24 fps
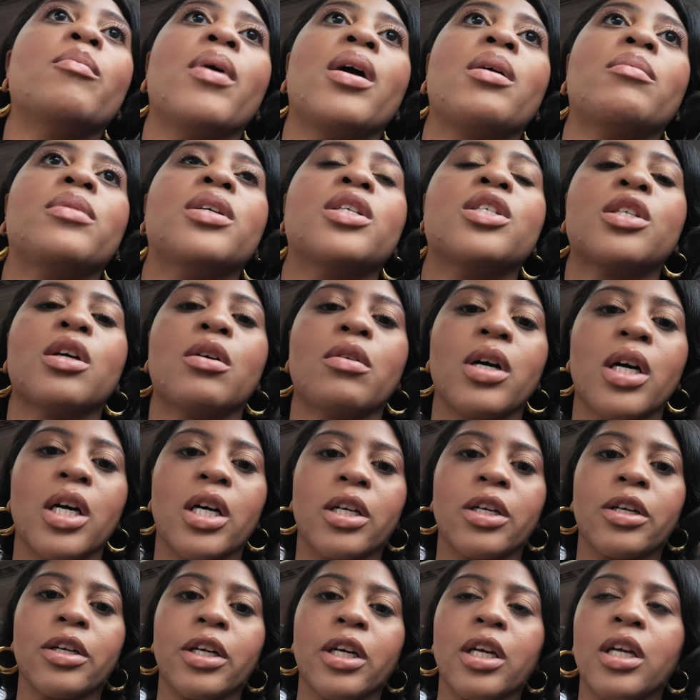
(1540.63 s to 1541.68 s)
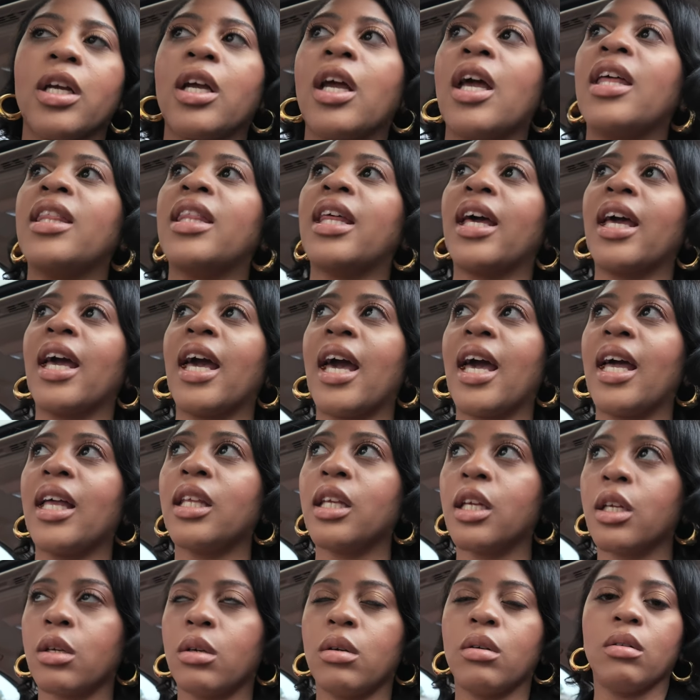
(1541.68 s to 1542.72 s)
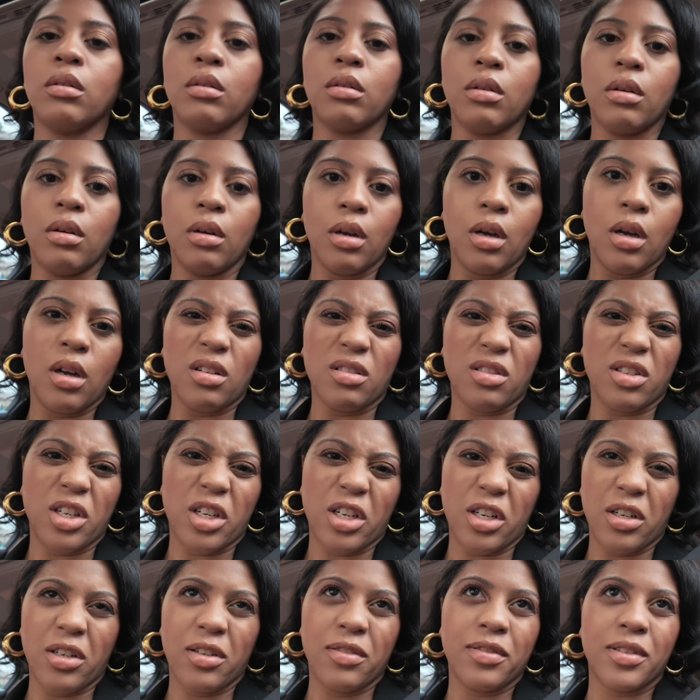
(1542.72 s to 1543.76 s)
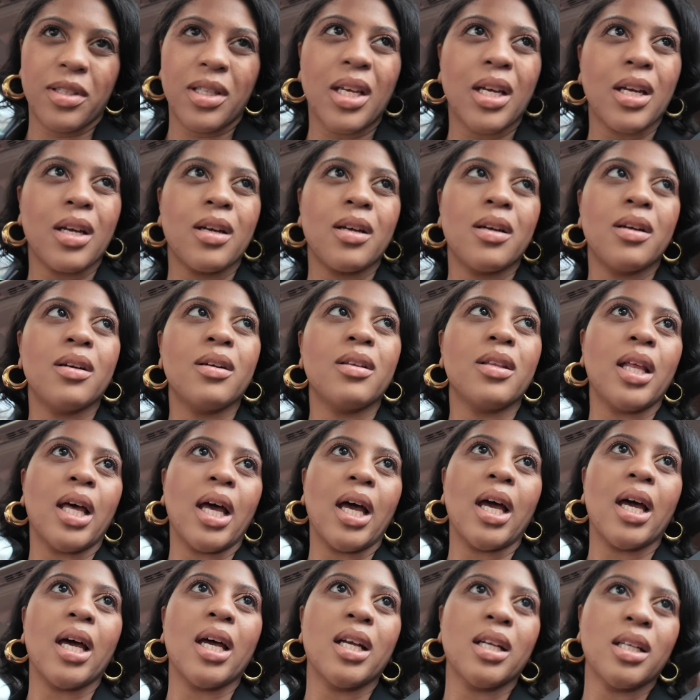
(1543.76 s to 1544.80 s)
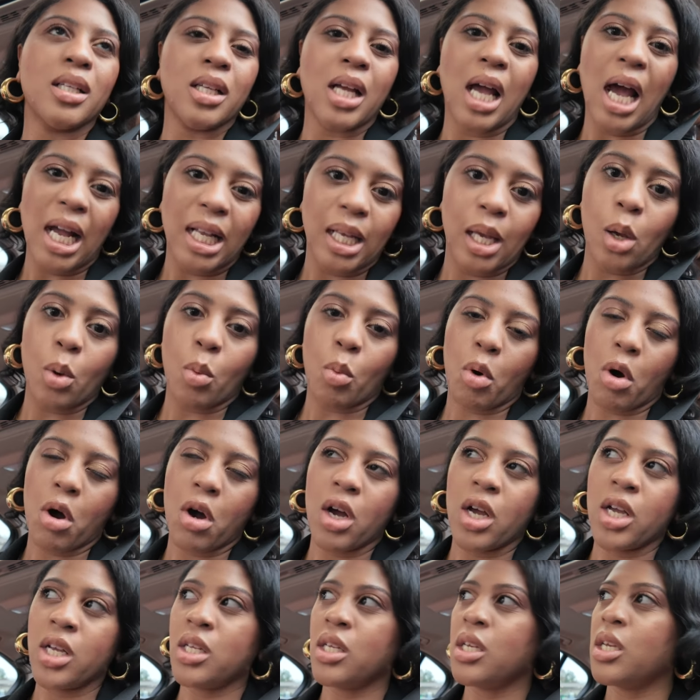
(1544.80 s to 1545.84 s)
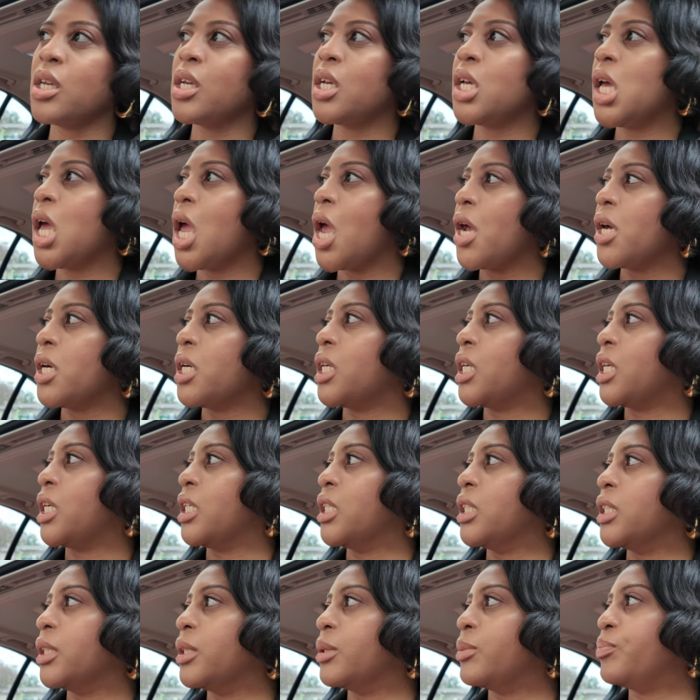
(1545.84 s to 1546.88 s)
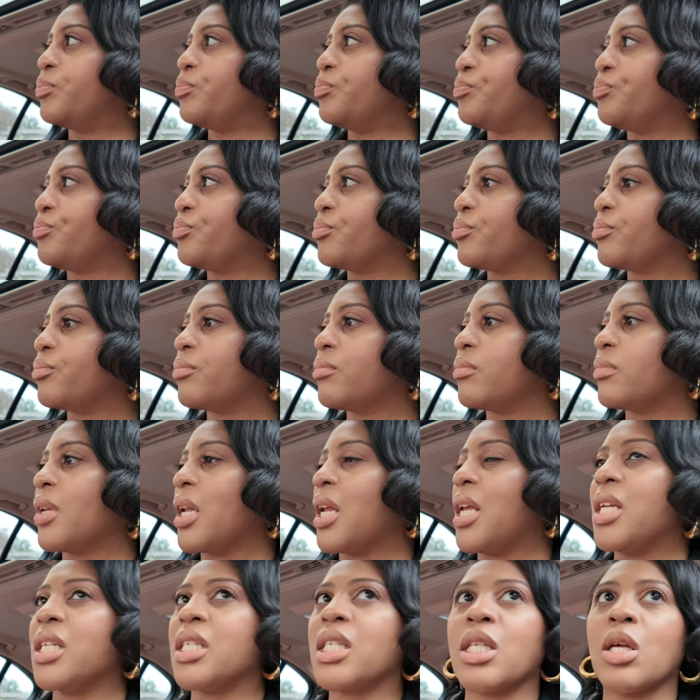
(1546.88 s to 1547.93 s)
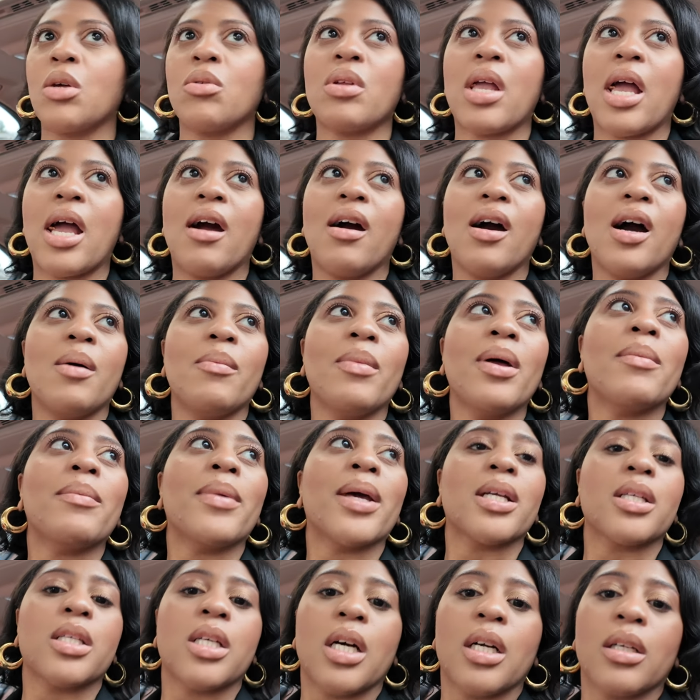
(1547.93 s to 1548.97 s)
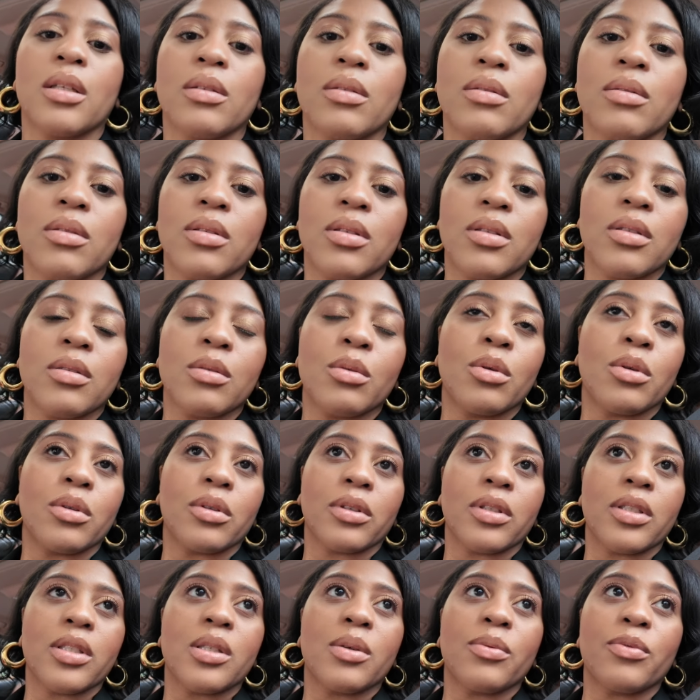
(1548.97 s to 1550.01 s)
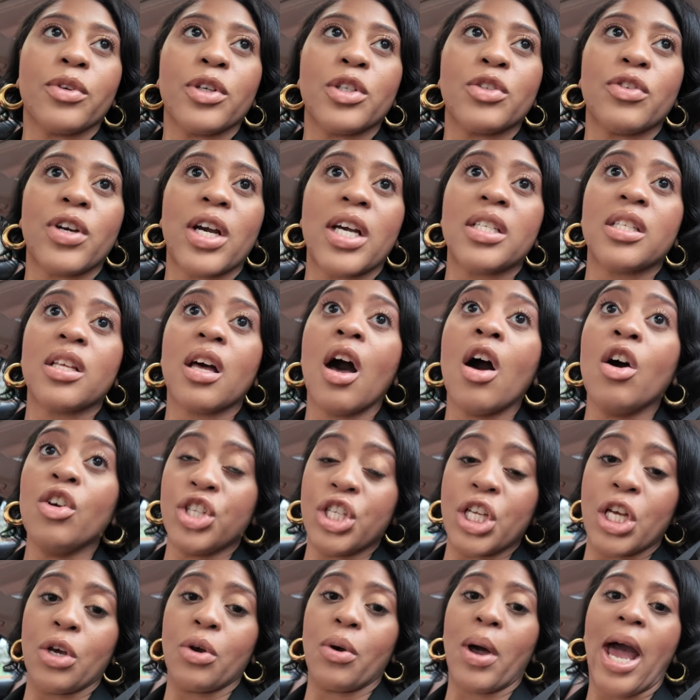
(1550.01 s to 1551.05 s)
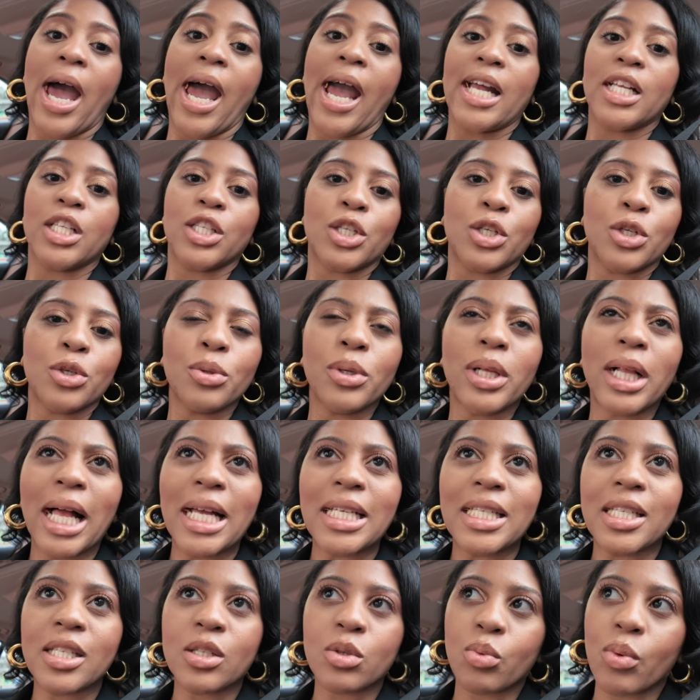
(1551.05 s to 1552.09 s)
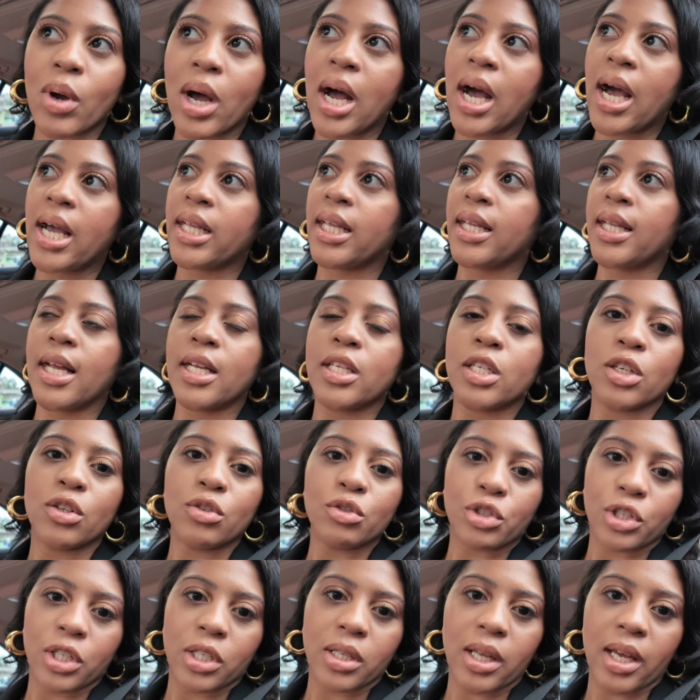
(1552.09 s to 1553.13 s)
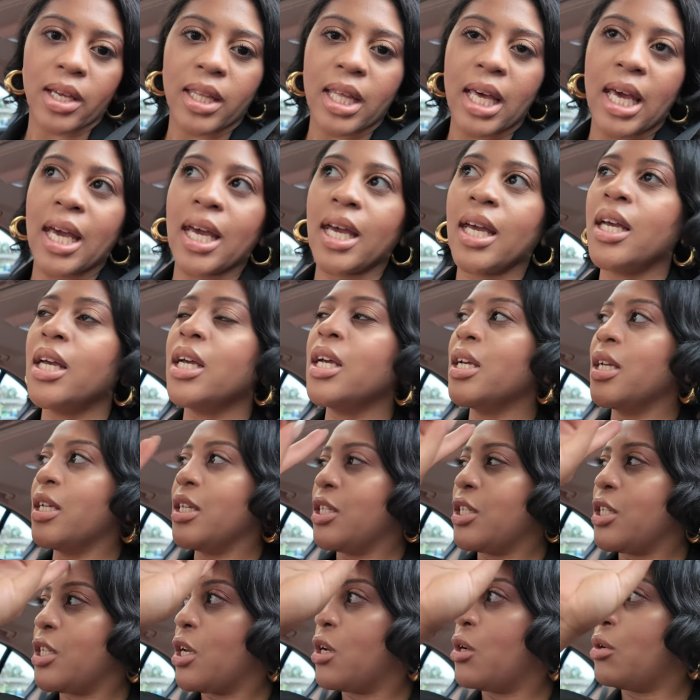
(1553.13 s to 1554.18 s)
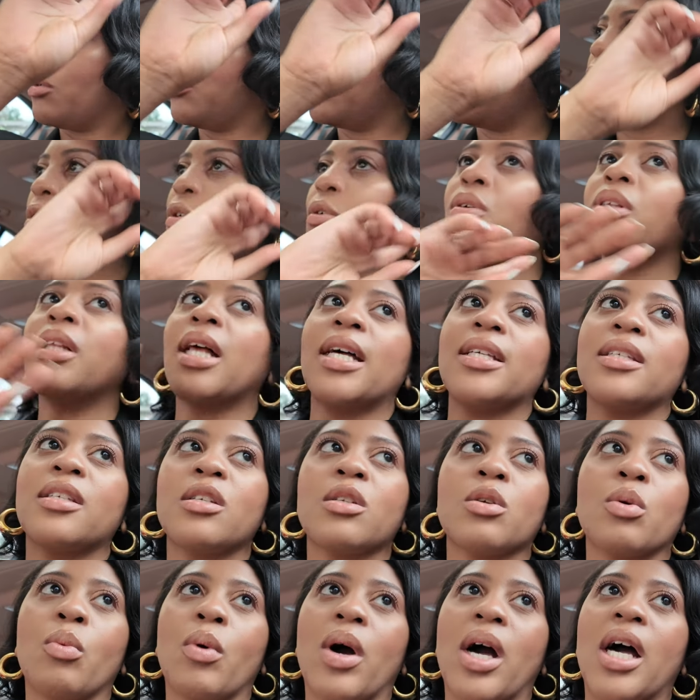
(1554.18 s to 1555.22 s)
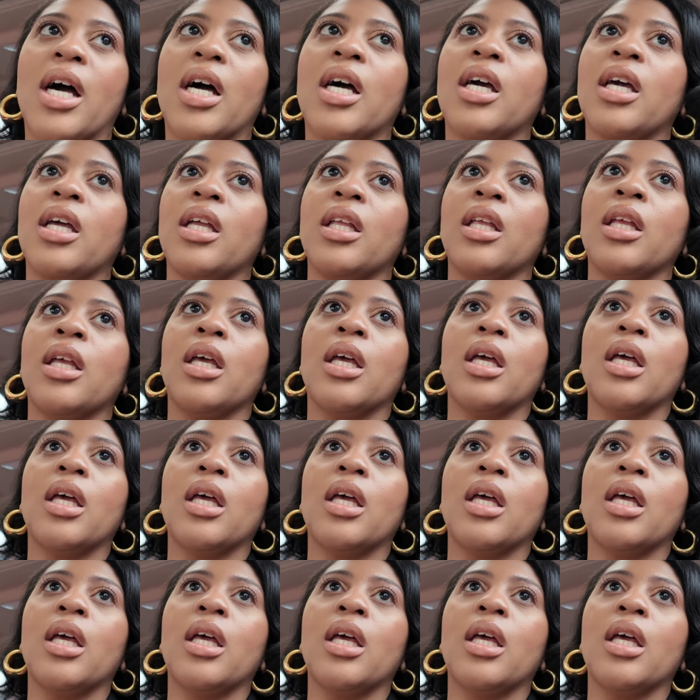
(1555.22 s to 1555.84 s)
made me so hungry, and they had little hors d'oeuvres there that I didn't want. Um, so now I'm at McDonald's ordering some french fries. Also, I had two glasses of wine, and I don't drink like that. So, two glasses of wine